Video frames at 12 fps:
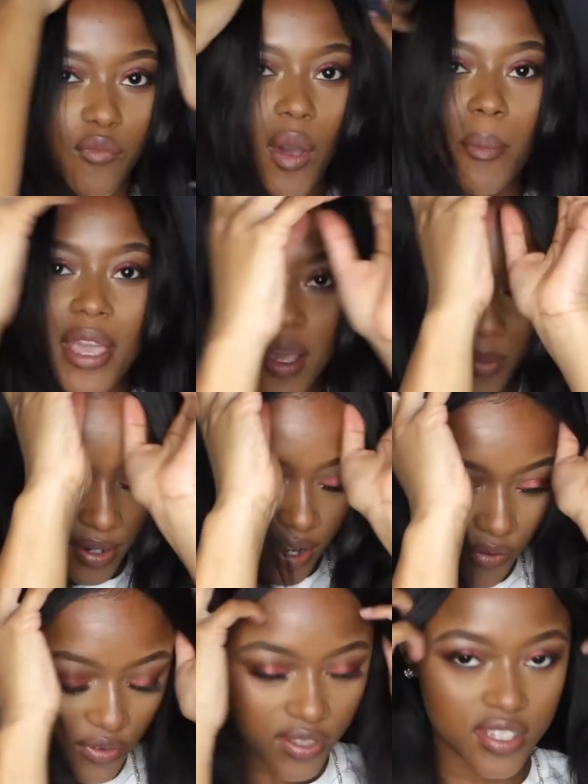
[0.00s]
My makeup and
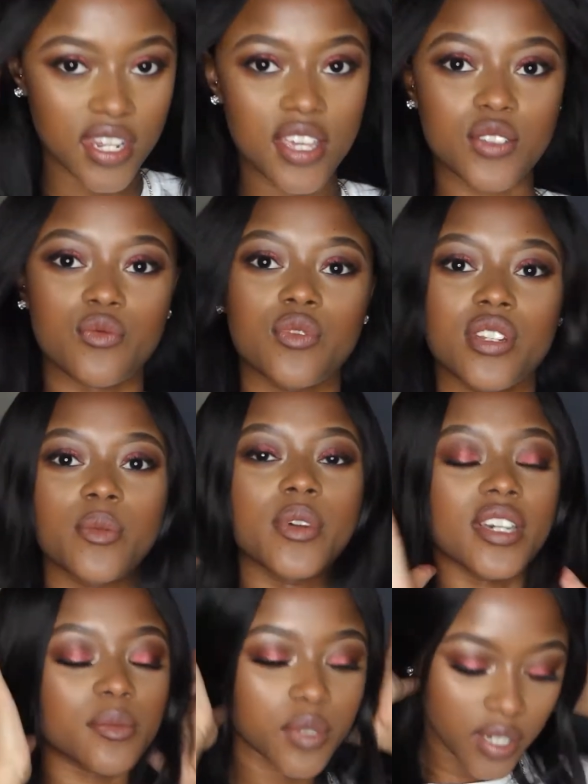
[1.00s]
outfit today is really
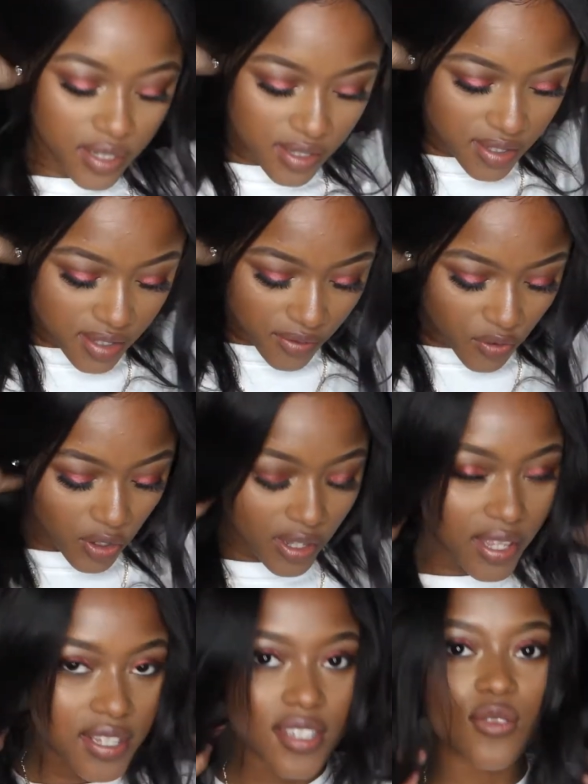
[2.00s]
weird because I've got
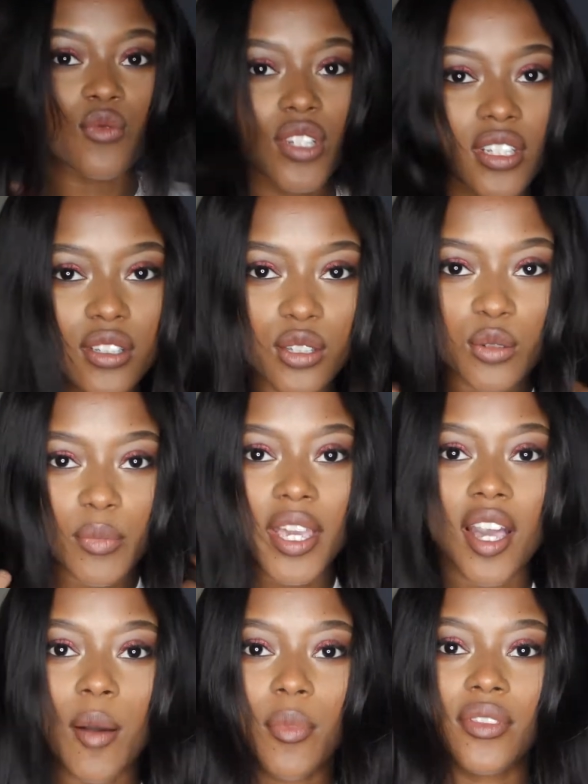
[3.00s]
like this really cute
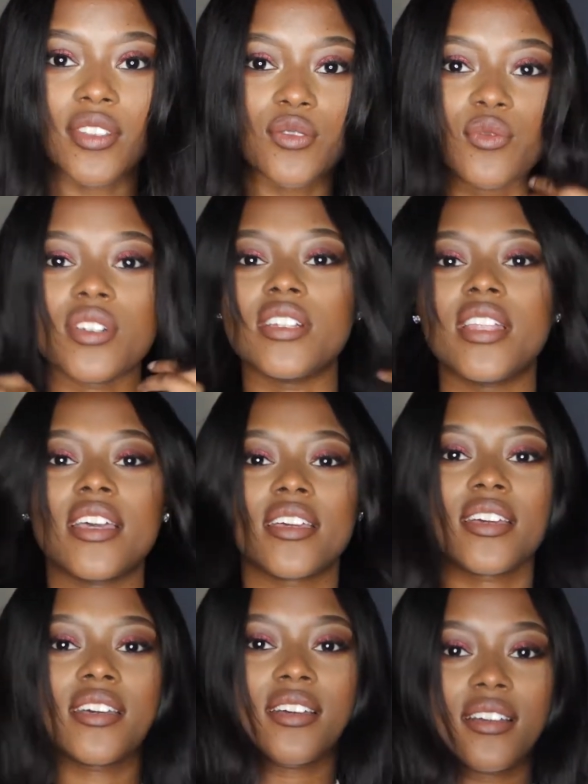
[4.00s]
makeup and this really like
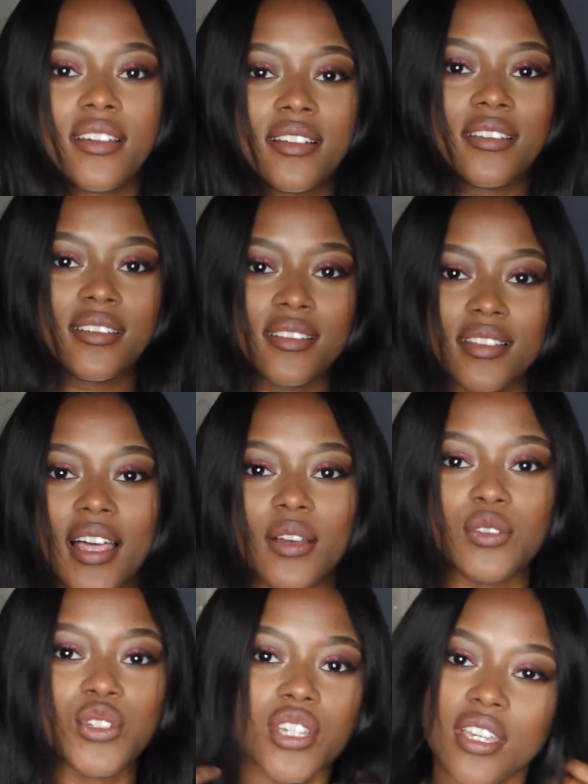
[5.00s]

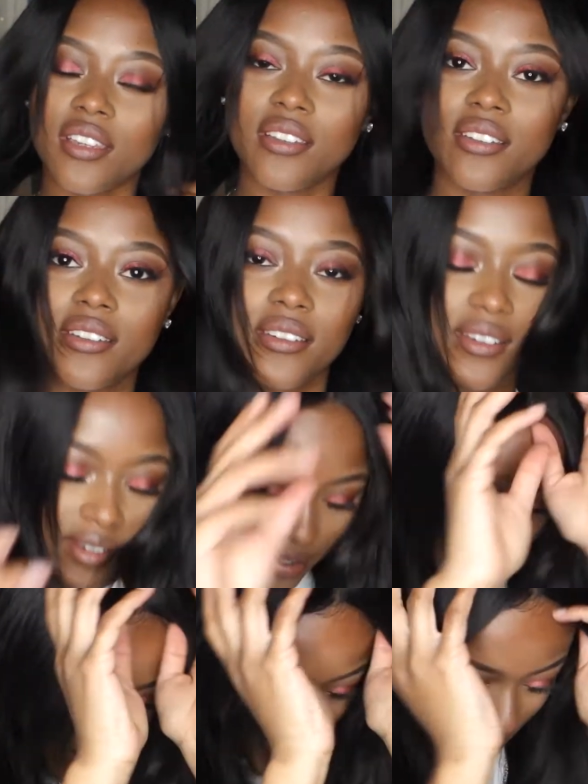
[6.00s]
loungy
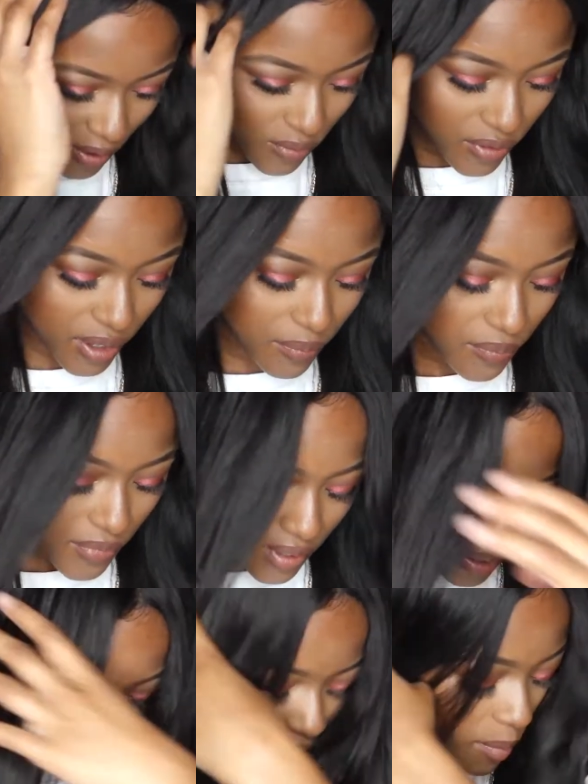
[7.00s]
outfit.
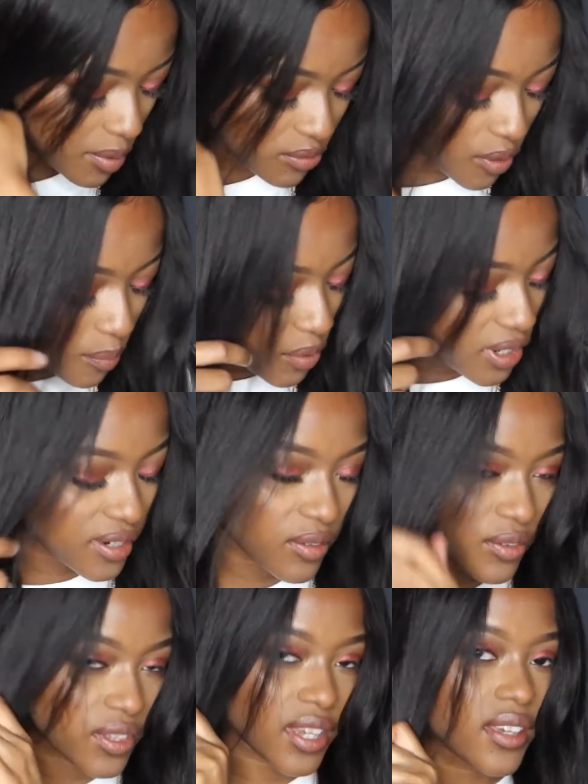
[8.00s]
The top is from Pretty
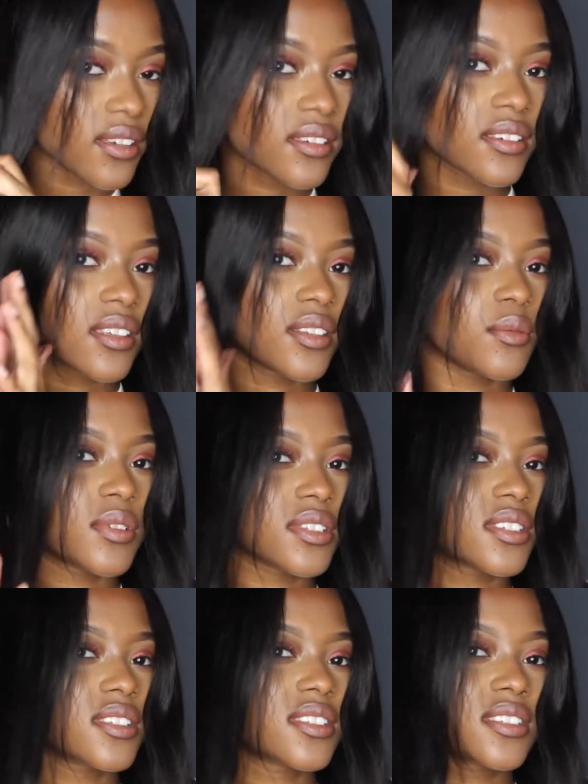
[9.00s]
Little Thing and it
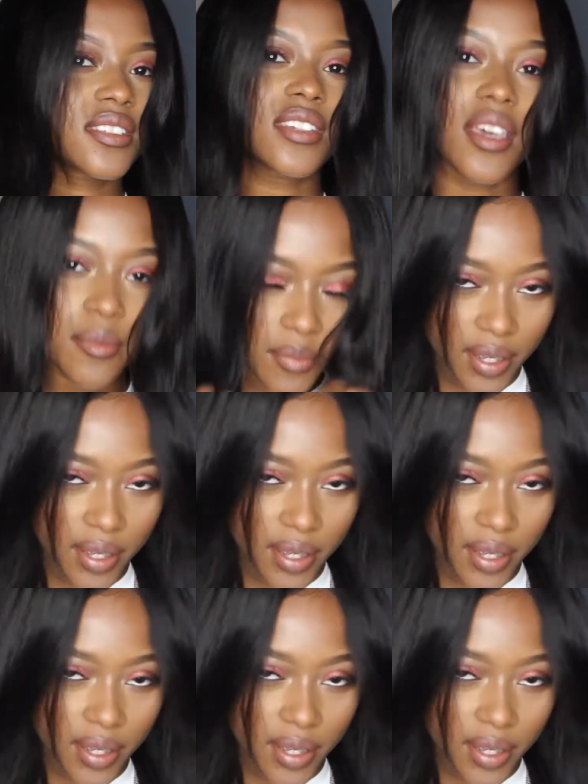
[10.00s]
was £10